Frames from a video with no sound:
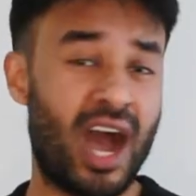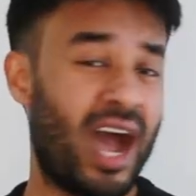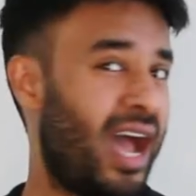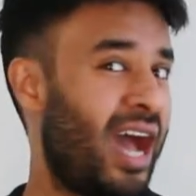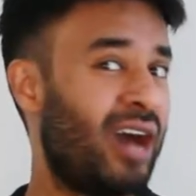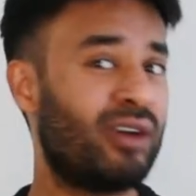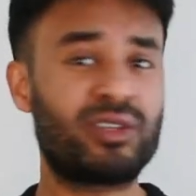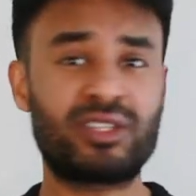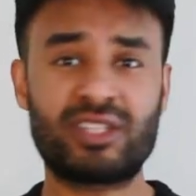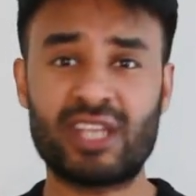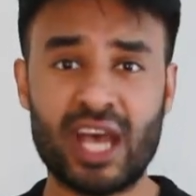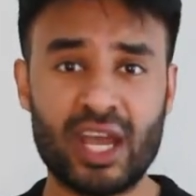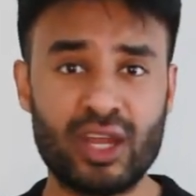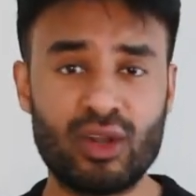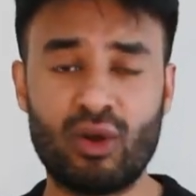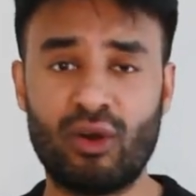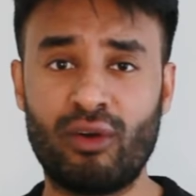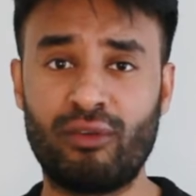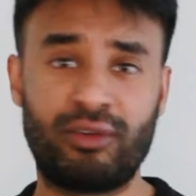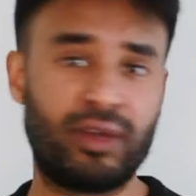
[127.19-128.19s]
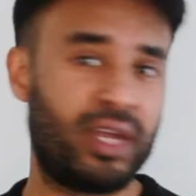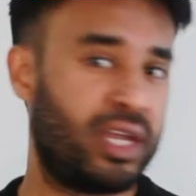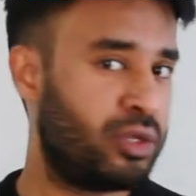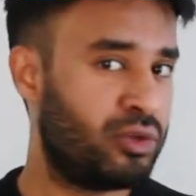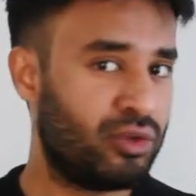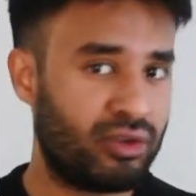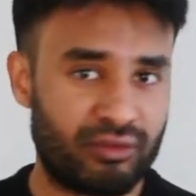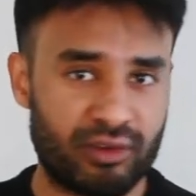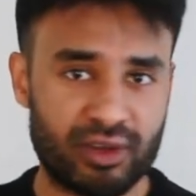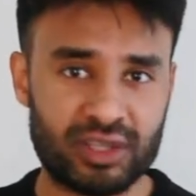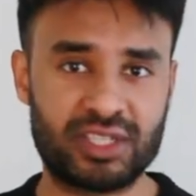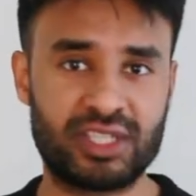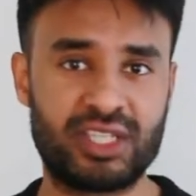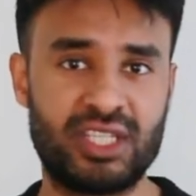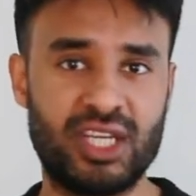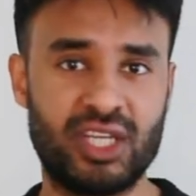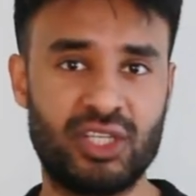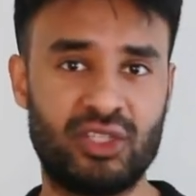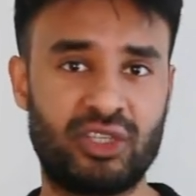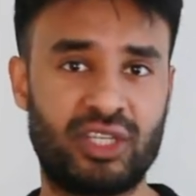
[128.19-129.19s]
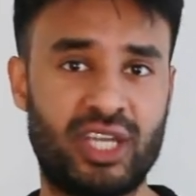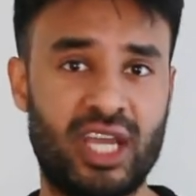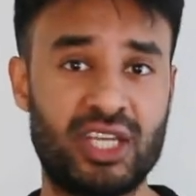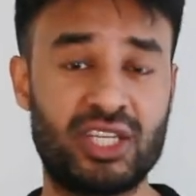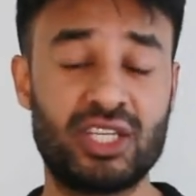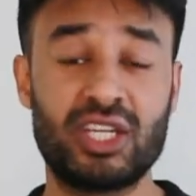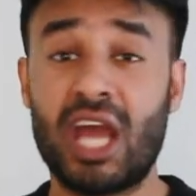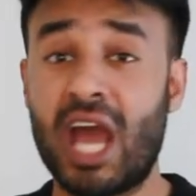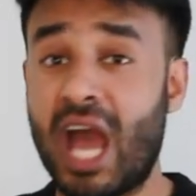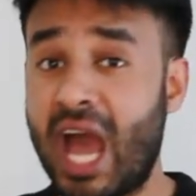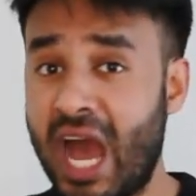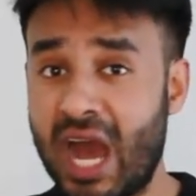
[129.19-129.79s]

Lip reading: outside of university education,